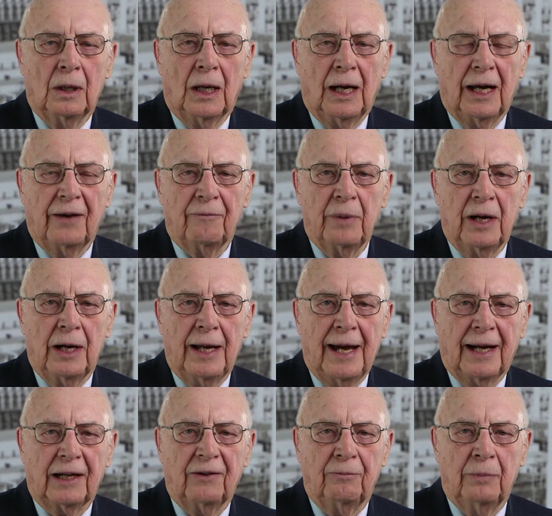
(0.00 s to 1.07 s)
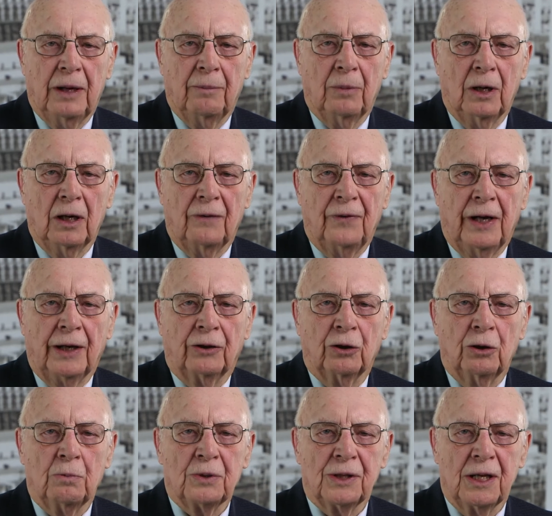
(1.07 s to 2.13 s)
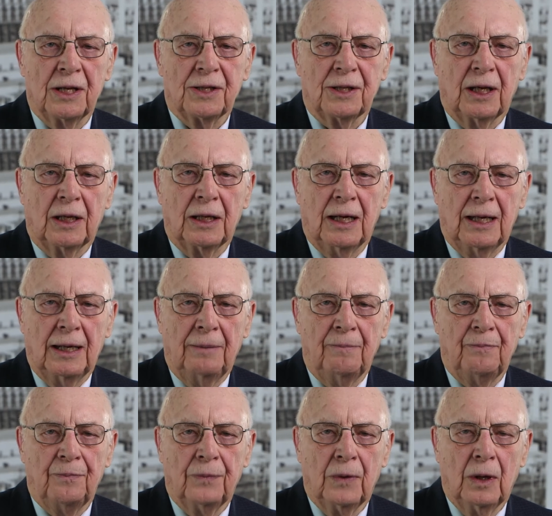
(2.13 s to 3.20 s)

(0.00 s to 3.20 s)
I have been an active member of that group since that time.